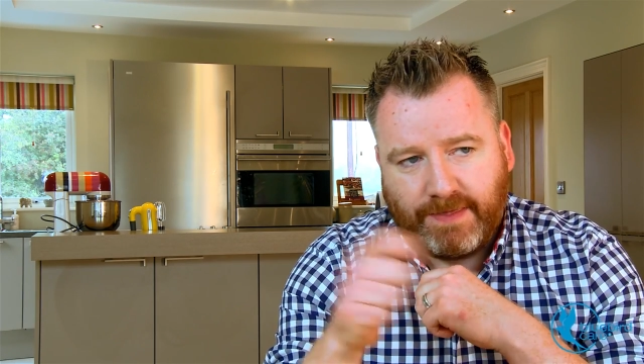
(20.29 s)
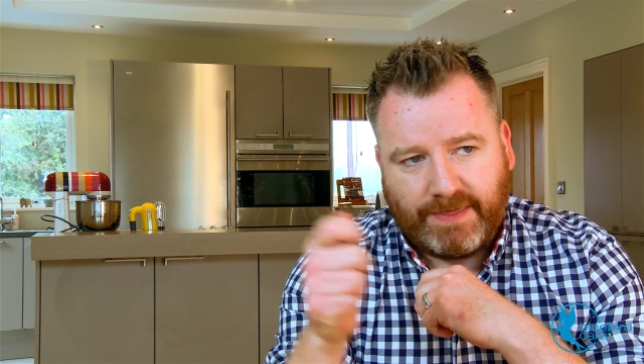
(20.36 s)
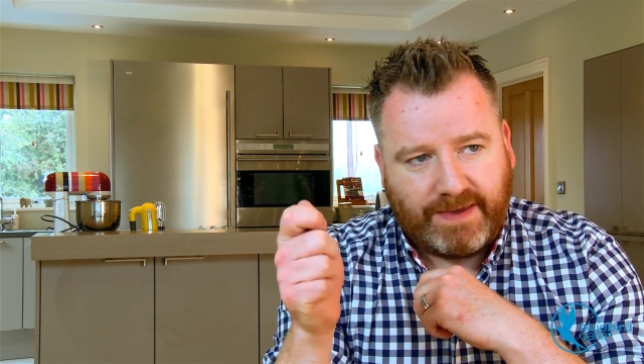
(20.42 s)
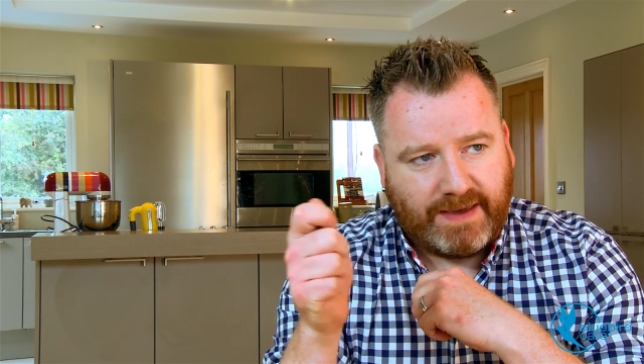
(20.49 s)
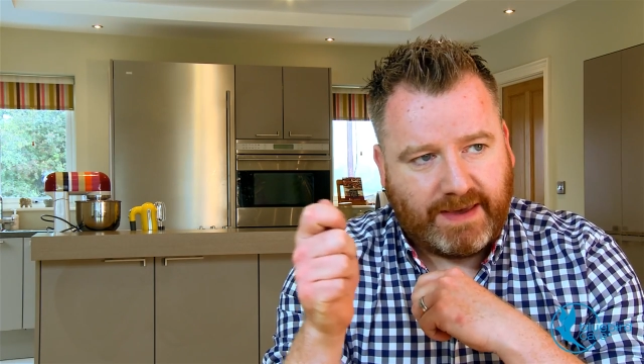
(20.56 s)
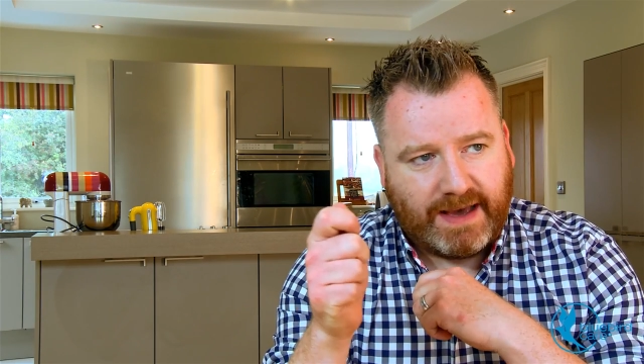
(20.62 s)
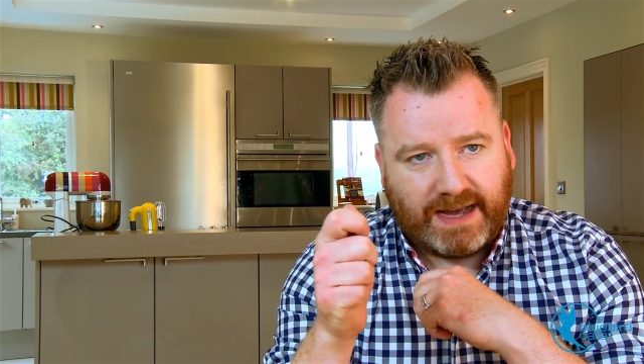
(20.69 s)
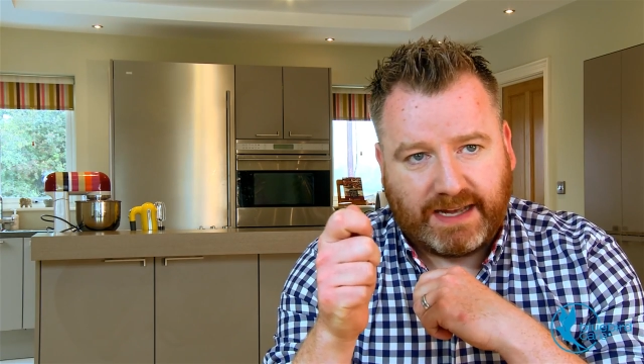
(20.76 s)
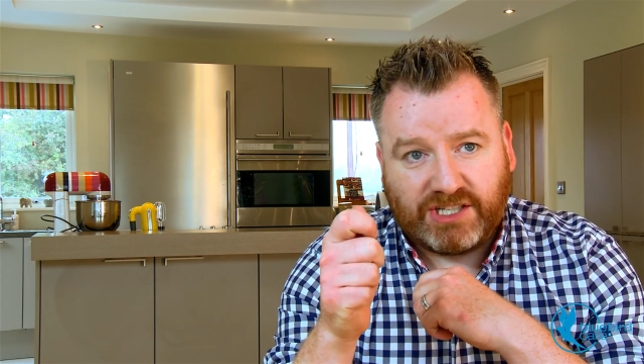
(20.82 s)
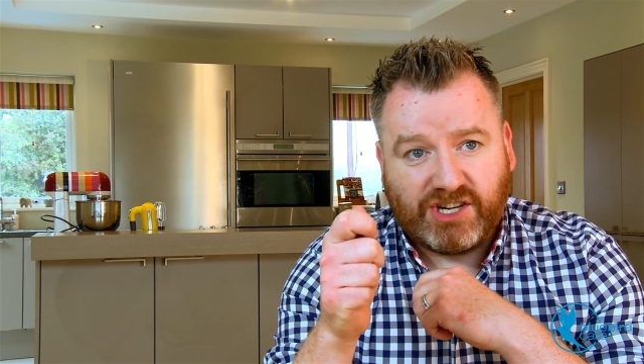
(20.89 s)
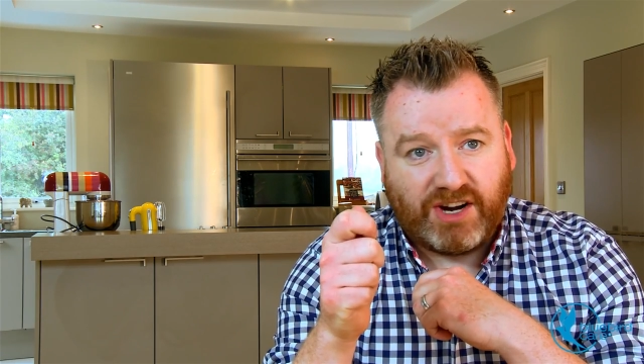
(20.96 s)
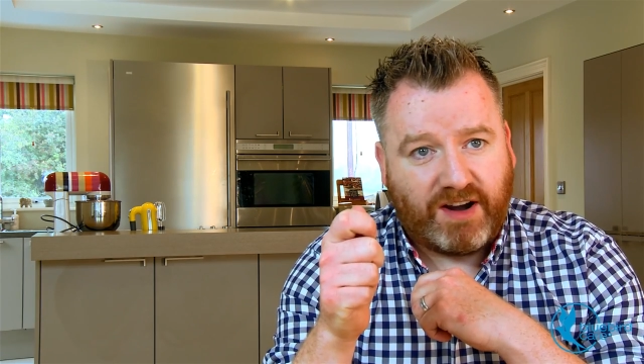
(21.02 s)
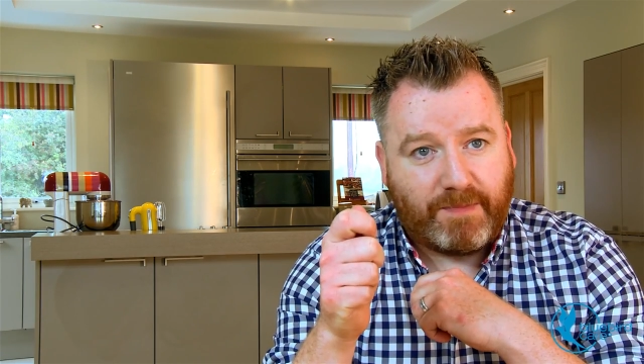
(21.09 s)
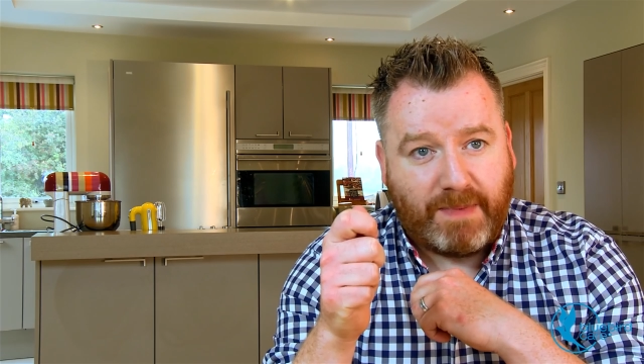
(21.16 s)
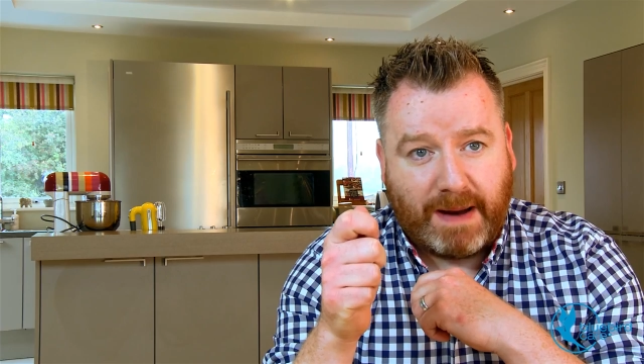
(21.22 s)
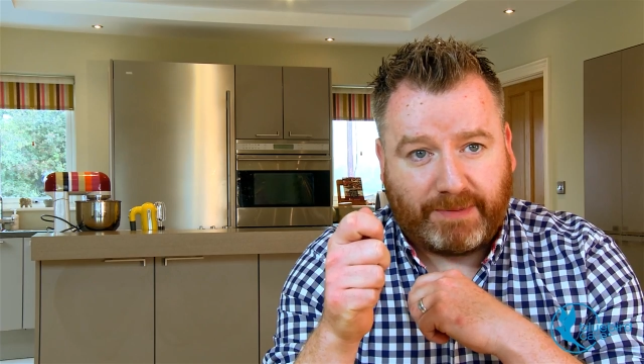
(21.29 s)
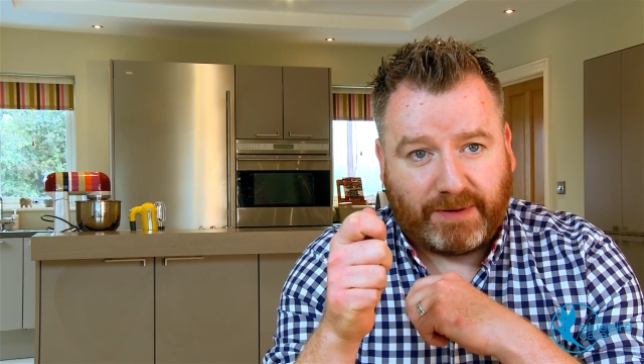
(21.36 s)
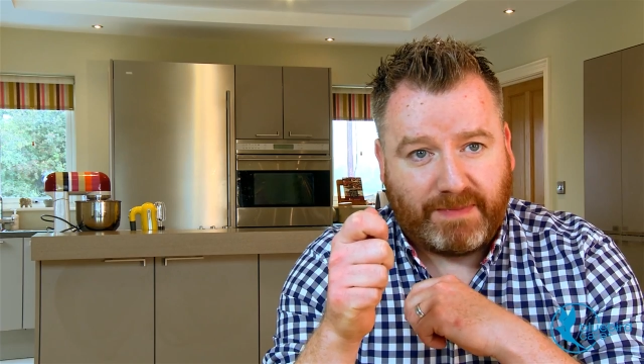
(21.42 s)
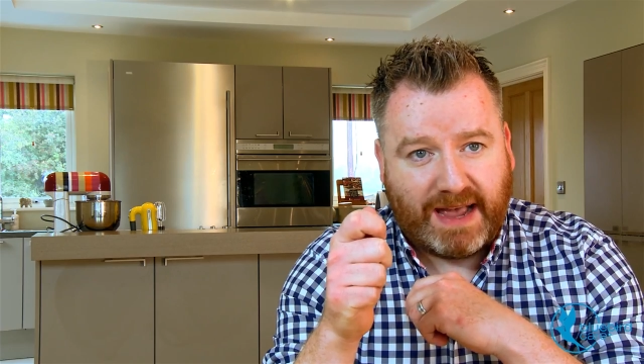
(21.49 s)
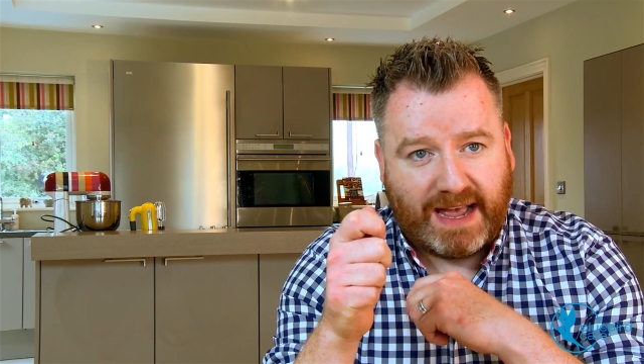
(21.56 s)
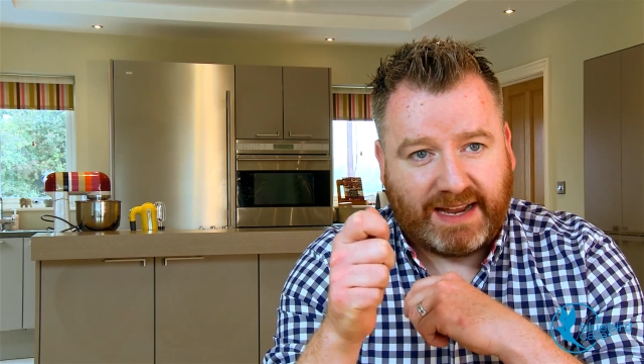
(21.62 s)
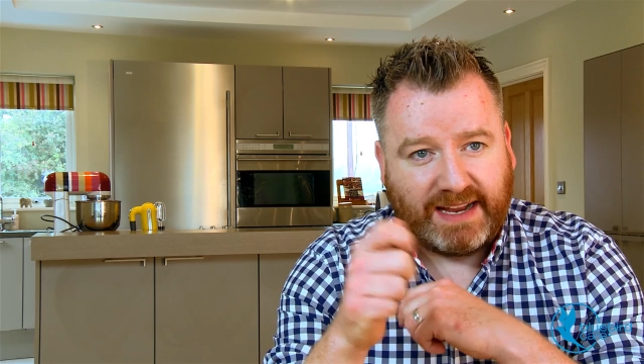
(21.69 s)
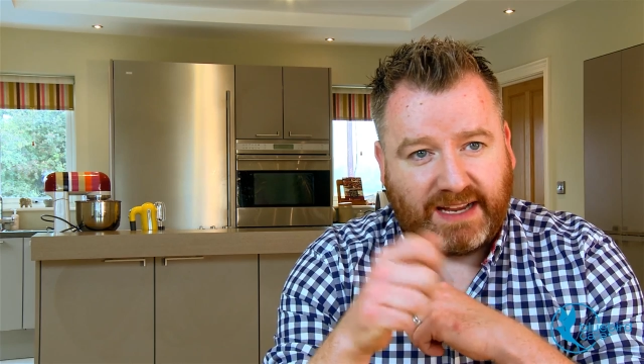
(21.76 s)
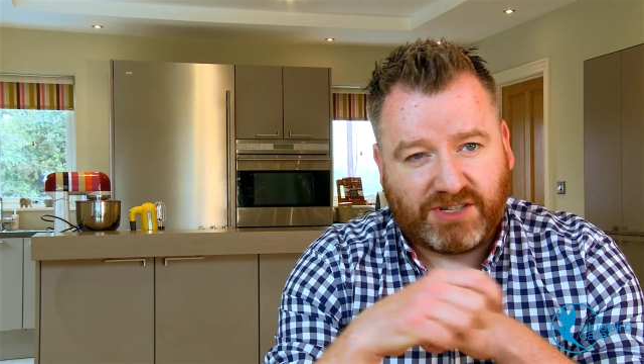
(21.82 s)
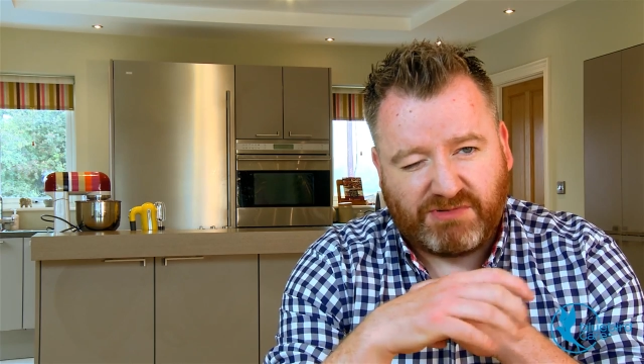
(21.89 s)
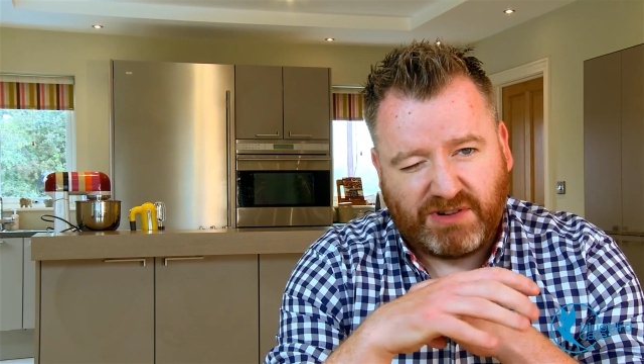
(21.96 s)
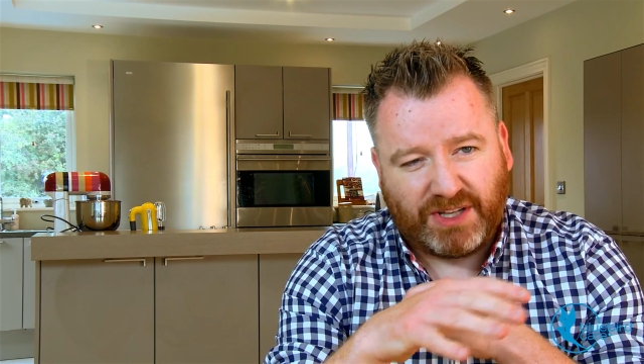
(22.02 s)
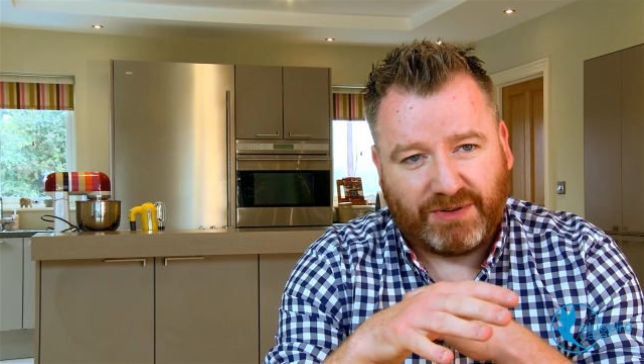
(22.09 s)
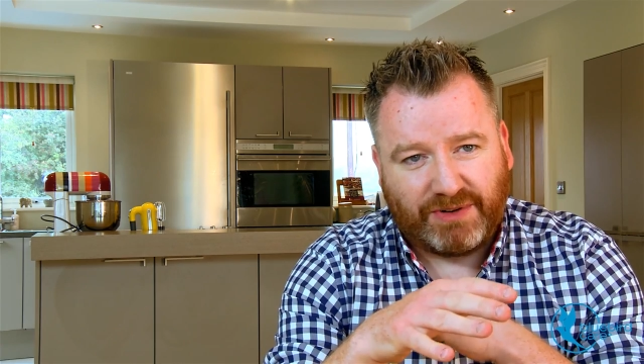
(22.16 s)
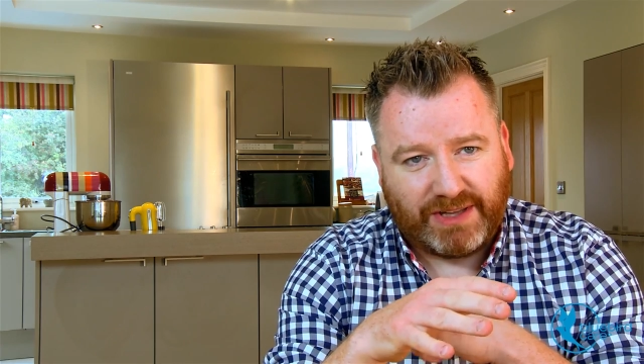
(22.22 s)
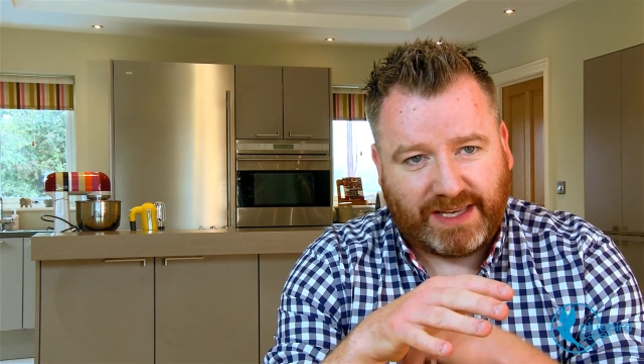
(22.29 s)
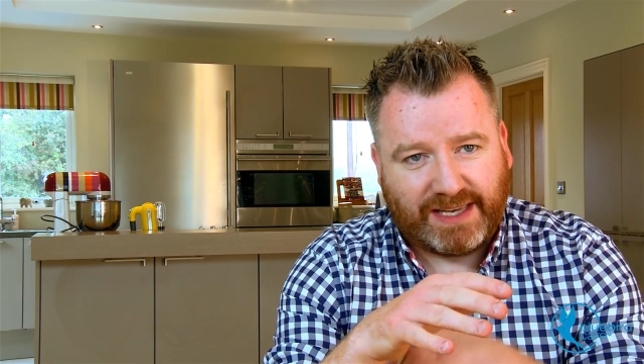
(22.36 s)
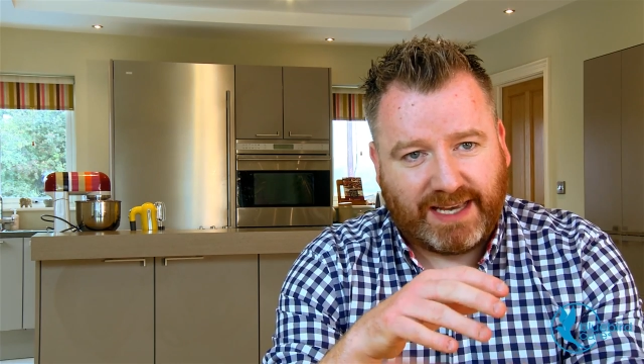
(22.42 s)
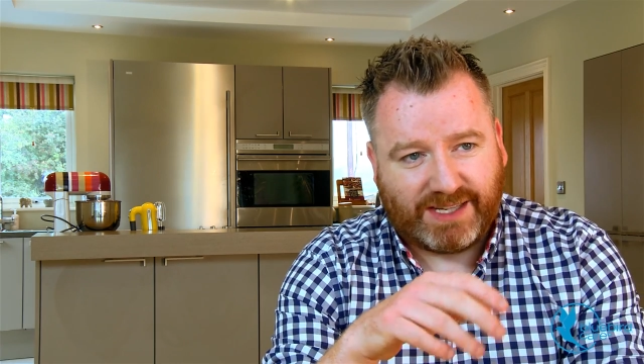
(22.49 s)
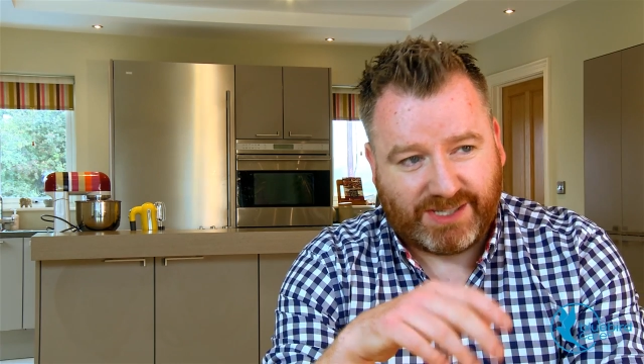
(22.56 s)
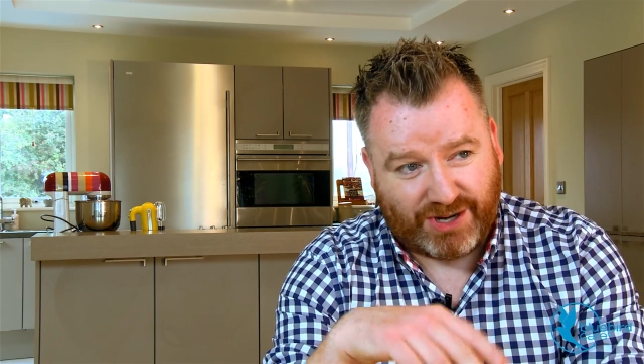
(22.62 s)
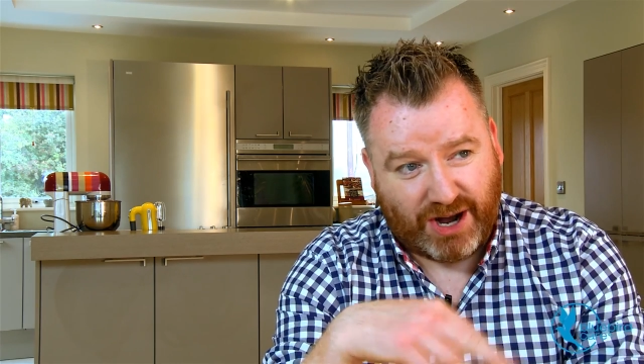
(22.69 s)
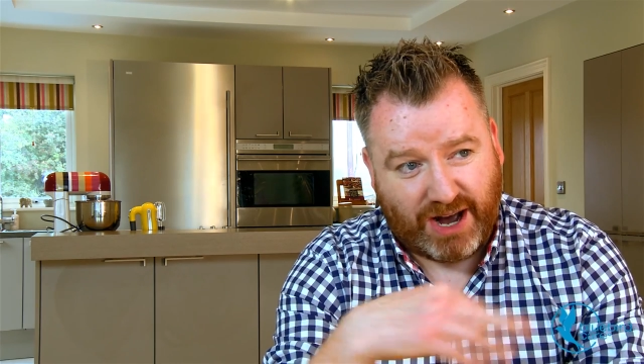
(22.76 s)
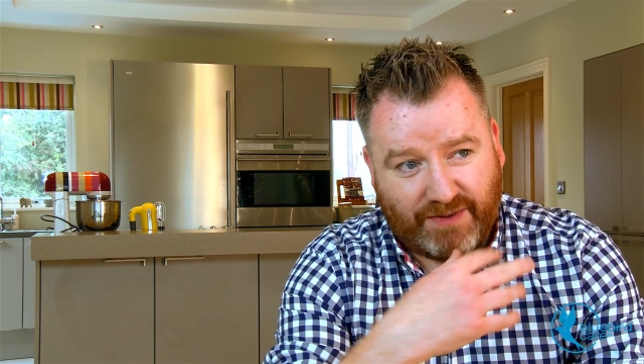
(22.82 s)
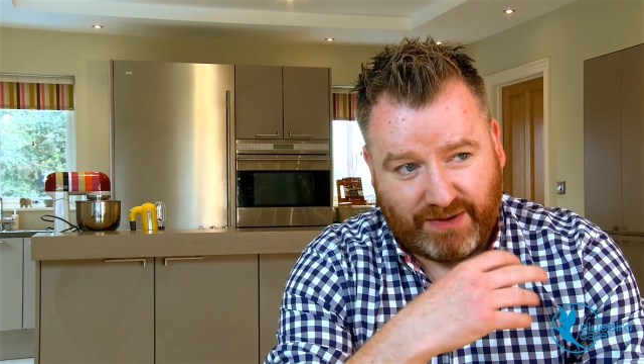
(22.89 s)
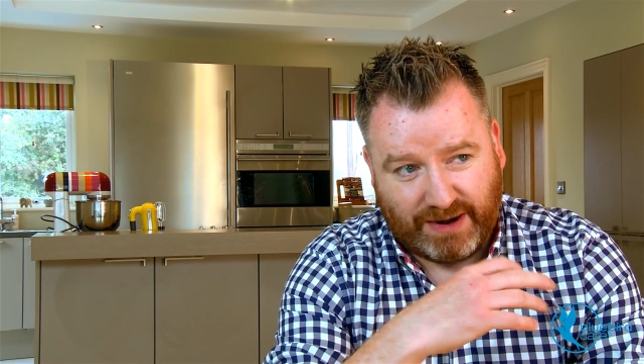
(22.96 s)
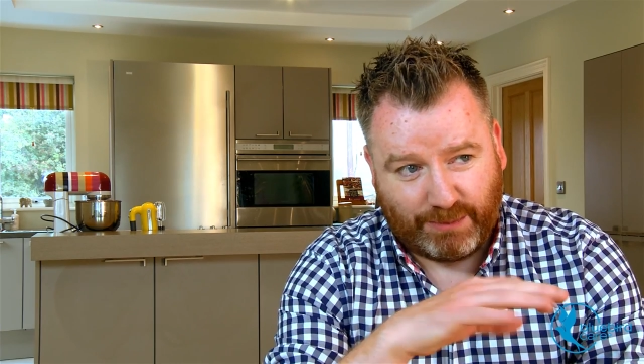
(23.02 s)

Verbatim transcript: The uh, cherry pepper mayonnaise really, really kicks it off,